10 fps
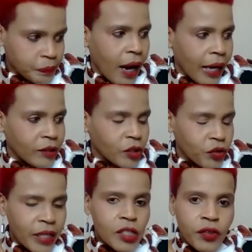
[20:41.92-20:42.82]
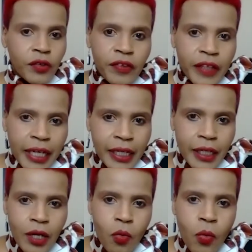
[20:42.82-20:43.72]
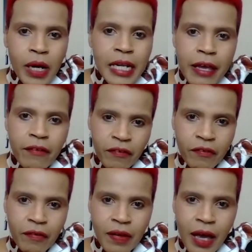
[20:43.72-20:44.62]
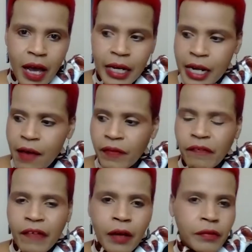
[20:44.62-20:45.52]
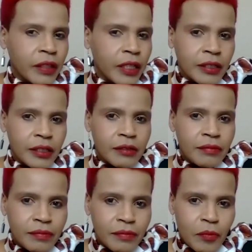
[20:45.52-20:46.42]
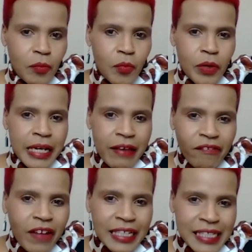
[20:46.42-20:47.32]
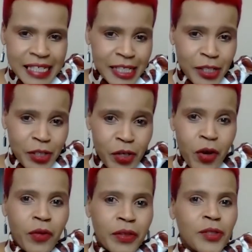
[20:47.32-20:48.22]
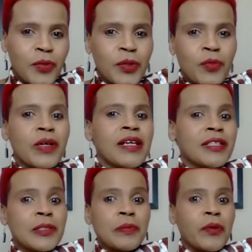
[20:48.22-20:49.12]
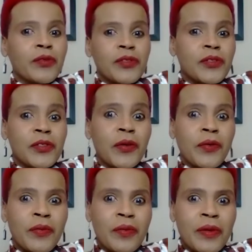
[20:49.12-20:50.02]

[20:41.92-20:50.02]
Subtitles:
I dread to think, what if I never found this? What if I didn't know this was what I was supposed to do?